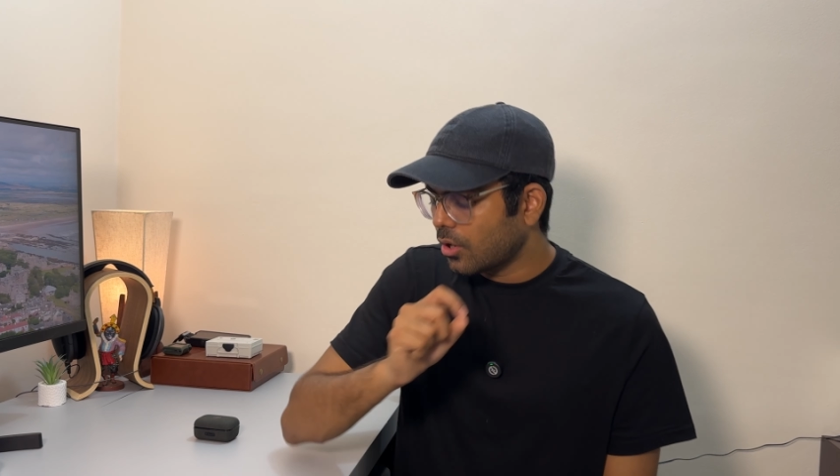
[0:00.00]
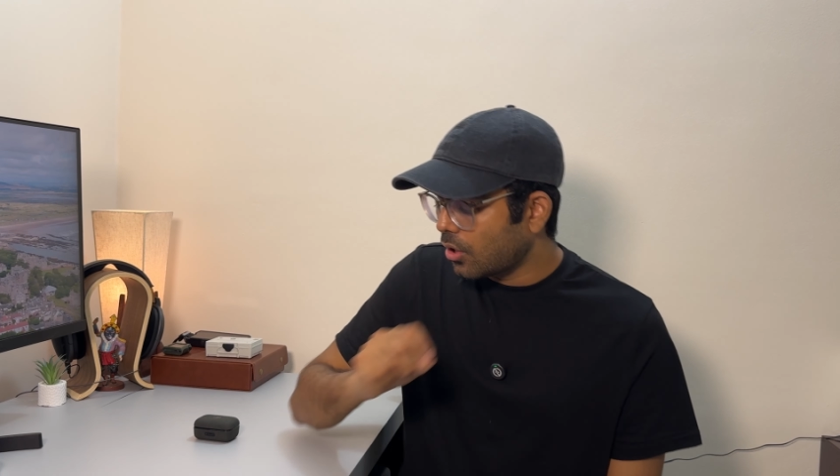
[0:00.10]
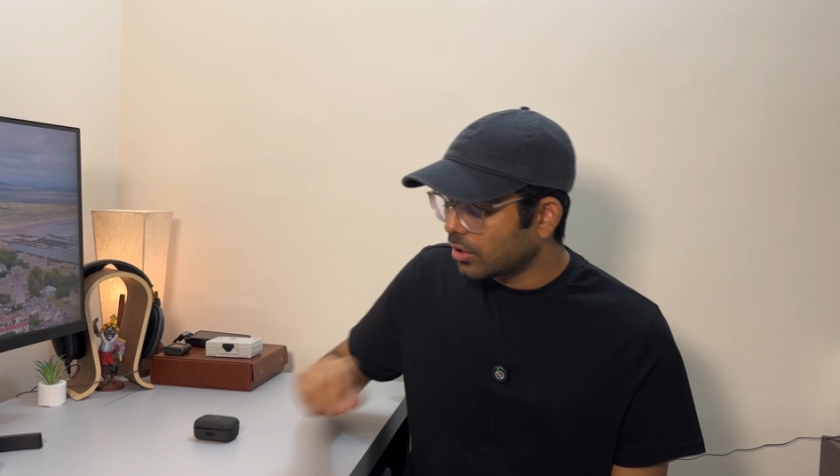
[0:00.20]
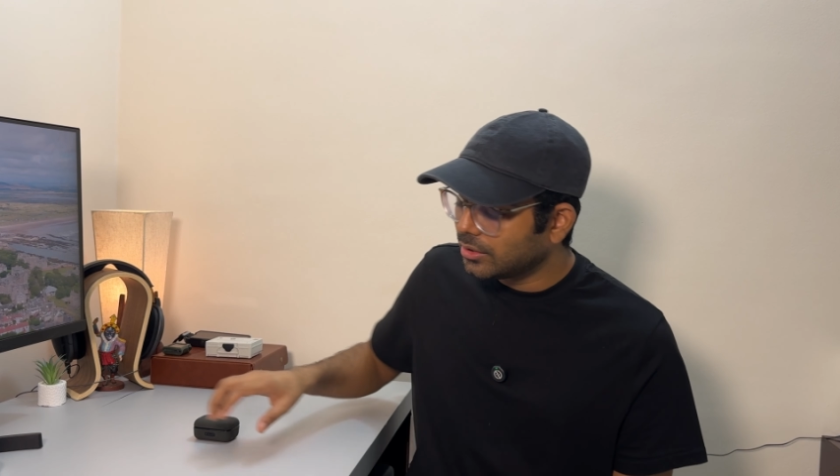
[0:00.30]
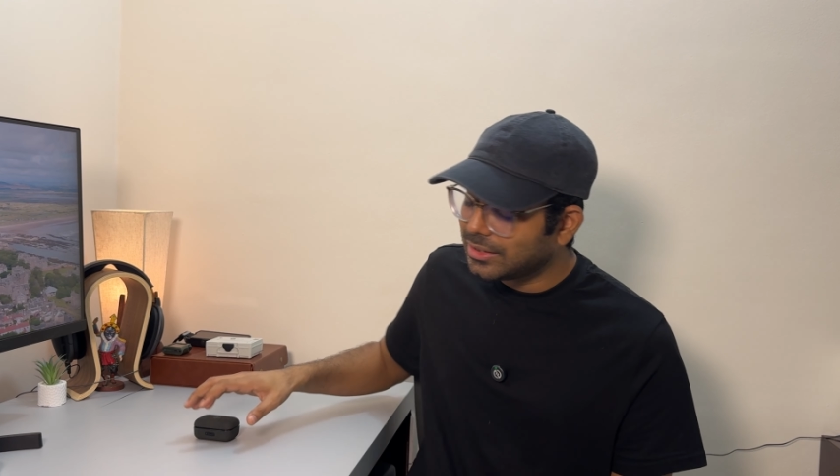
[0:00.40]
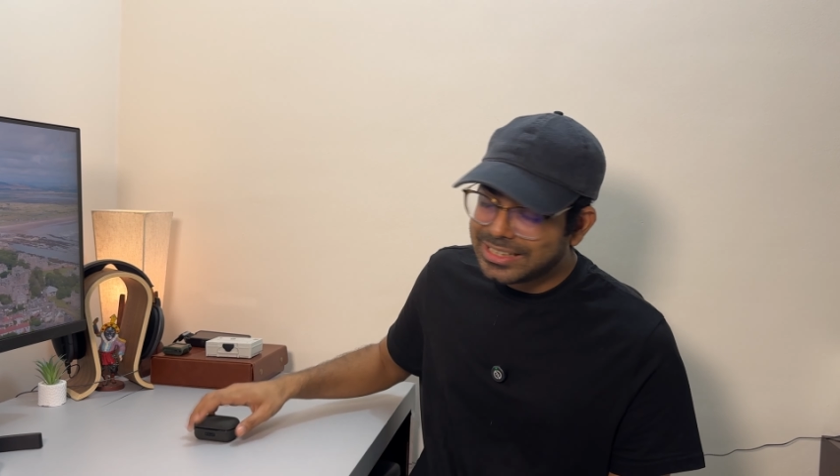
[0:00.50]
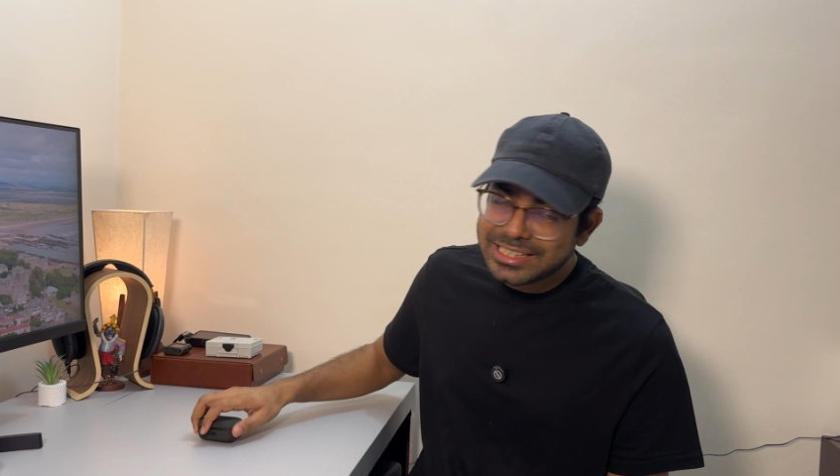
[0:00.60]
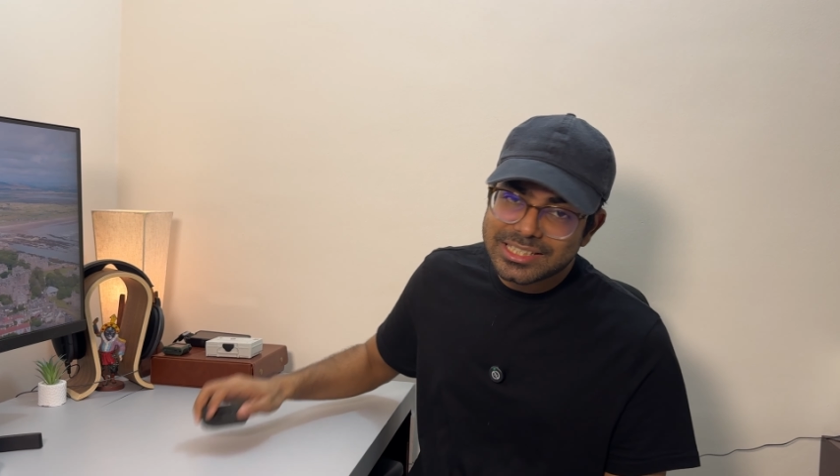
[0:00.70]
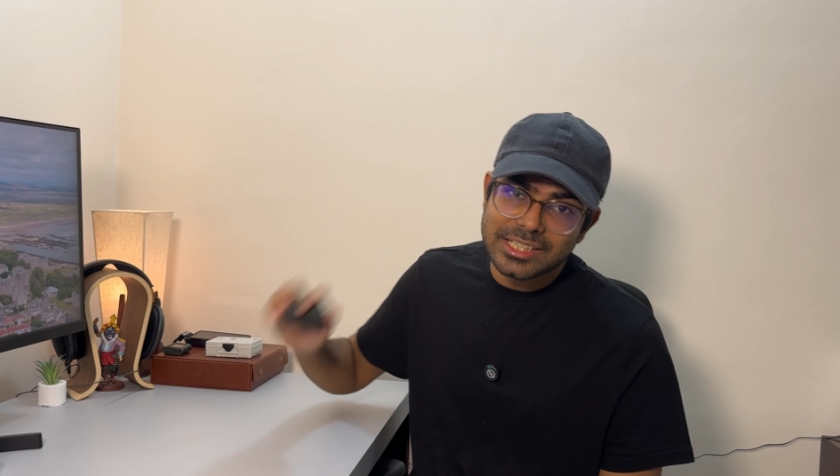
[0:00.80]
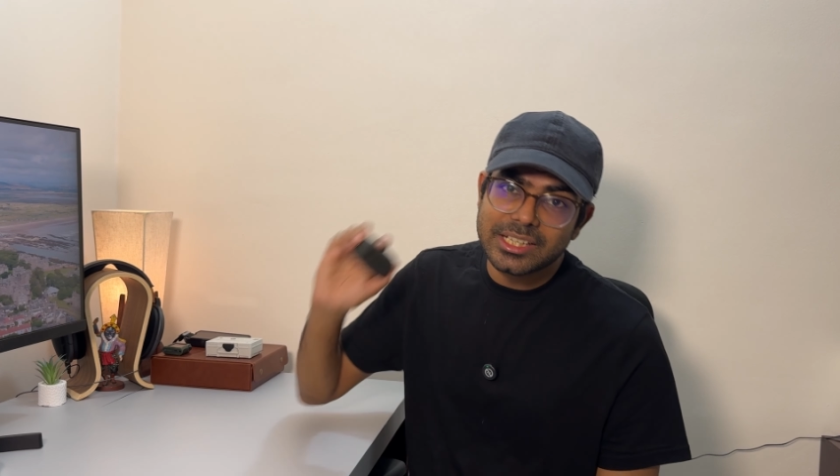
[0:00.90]
on
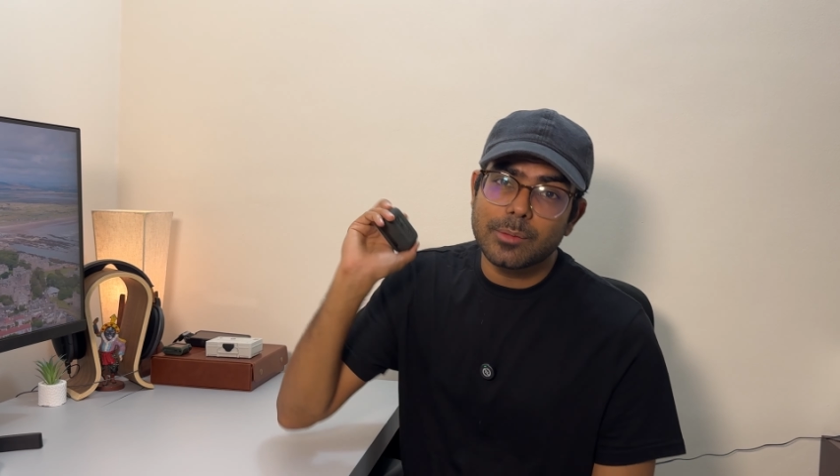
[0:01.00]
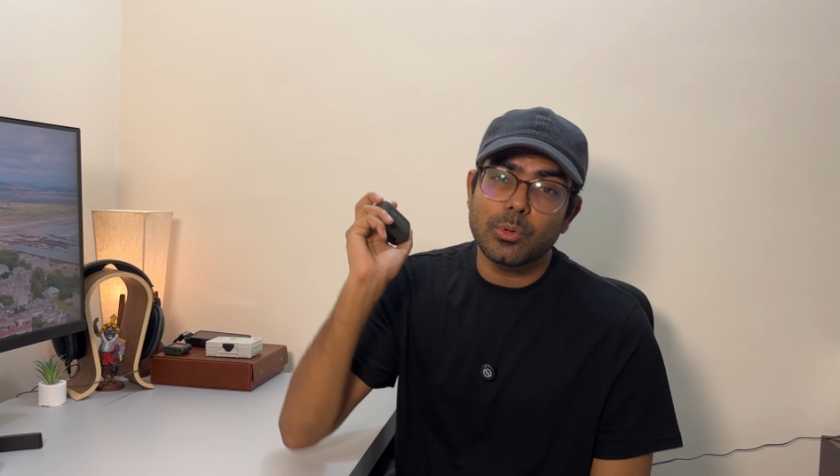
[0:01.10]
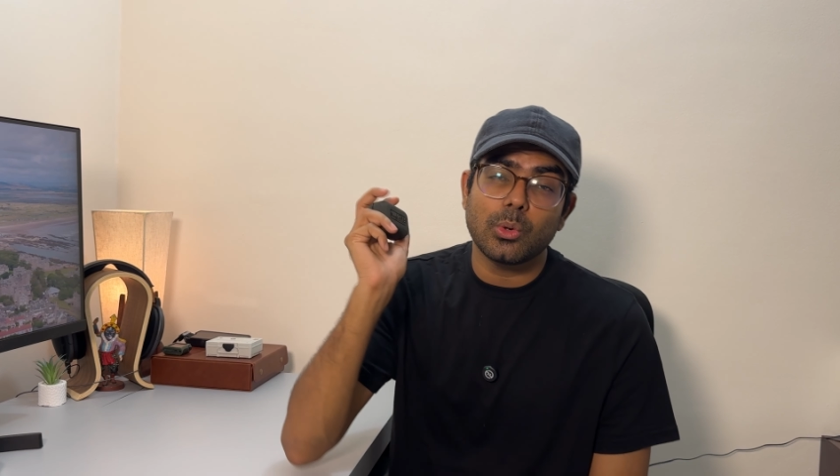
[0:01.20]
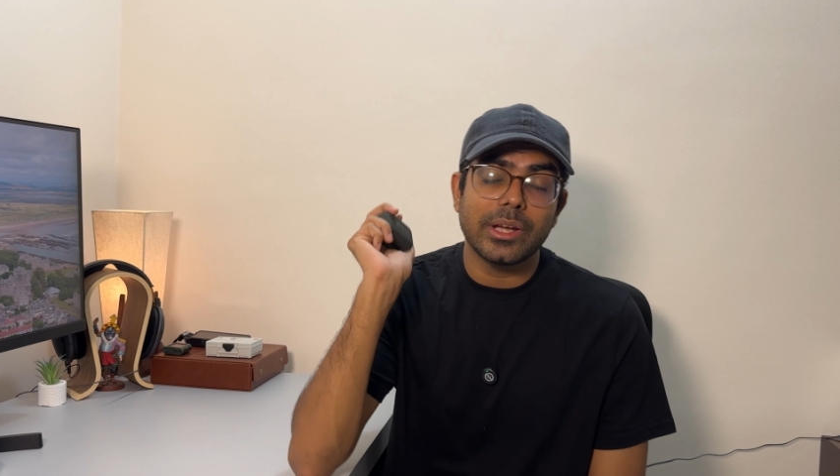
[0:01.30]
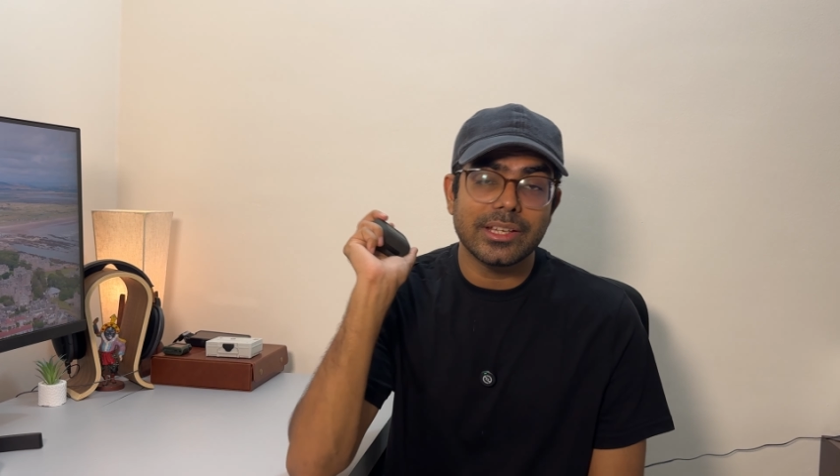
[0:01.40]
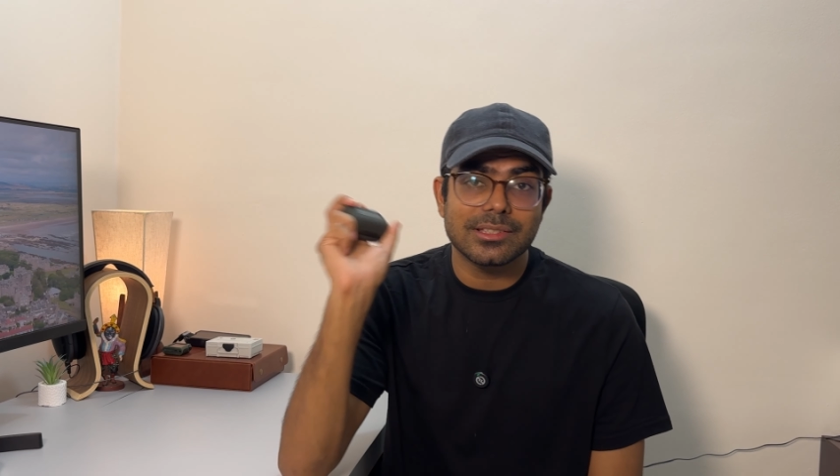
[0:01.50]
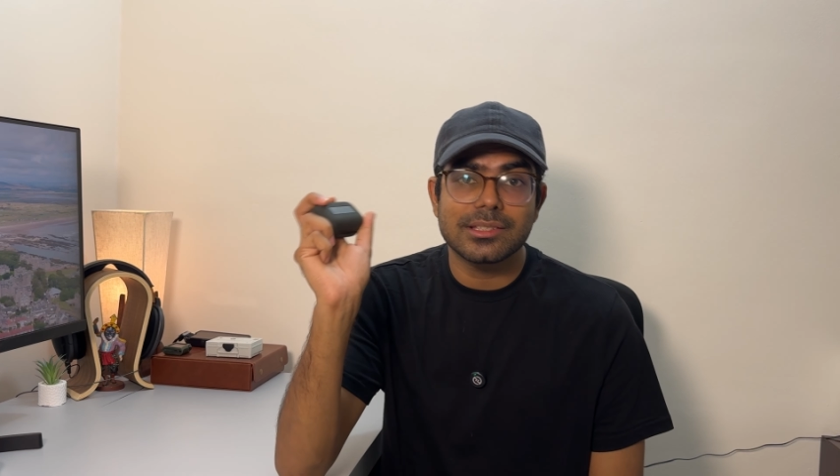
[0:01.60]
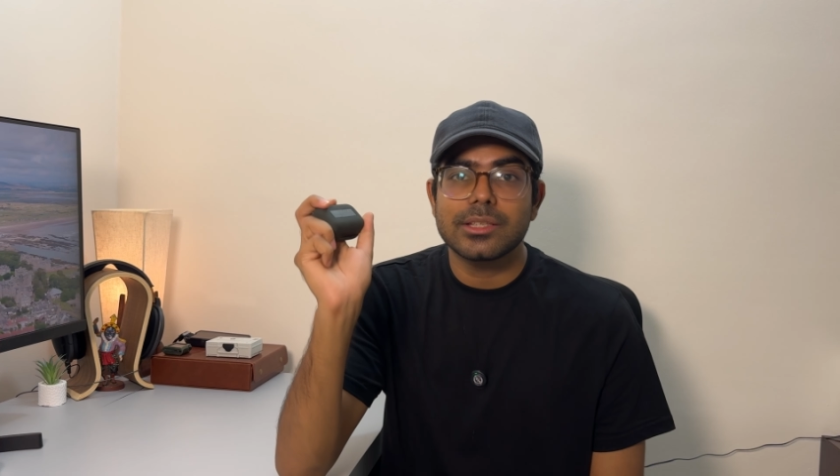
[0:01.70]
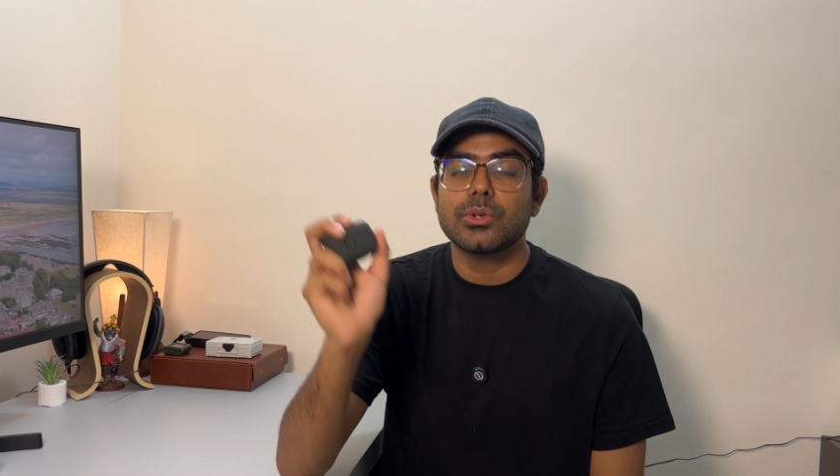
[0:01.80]
these TWS,